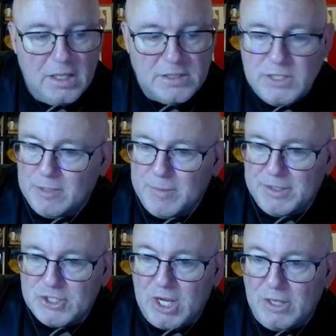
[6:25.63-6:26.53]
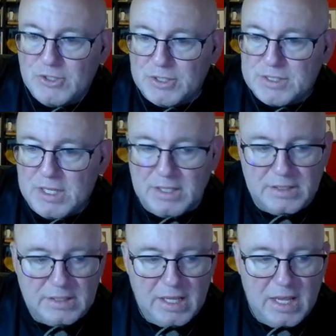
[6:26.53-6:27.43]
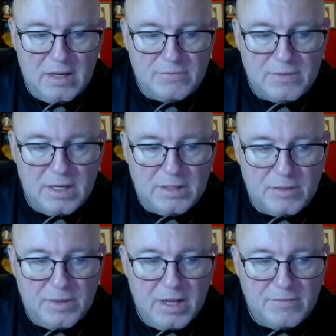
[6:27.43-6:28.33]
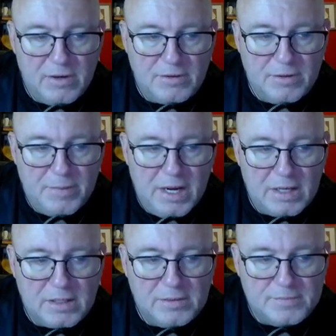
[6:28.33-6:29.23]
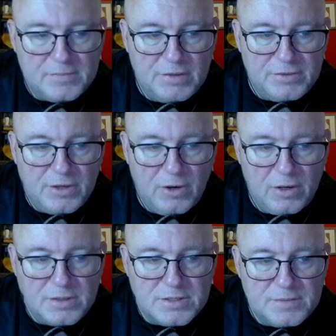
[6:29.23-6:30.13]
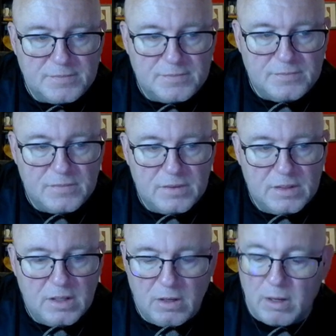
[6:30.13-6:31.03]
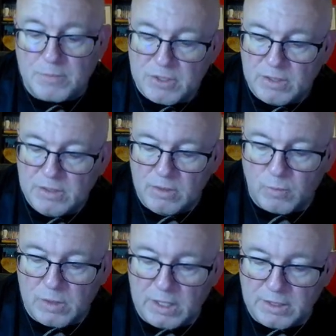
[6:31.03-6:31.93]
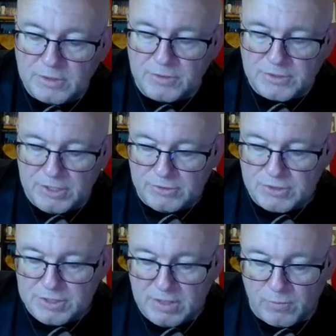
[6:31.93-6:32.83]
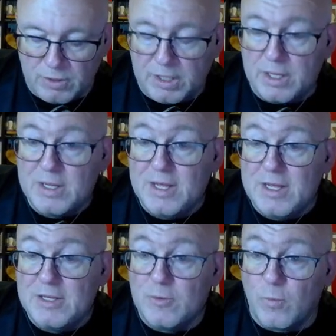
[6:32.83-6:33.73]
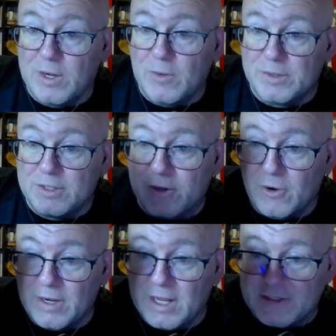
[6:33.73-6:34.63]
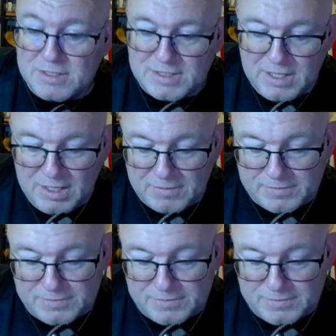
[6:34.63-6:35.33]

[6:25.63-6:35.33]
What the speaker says: Let's talk about the challenges that we have here on the back of the cards. I'm sorry, no, we're not going to do the challenges yet. We're going to read what the card has to say.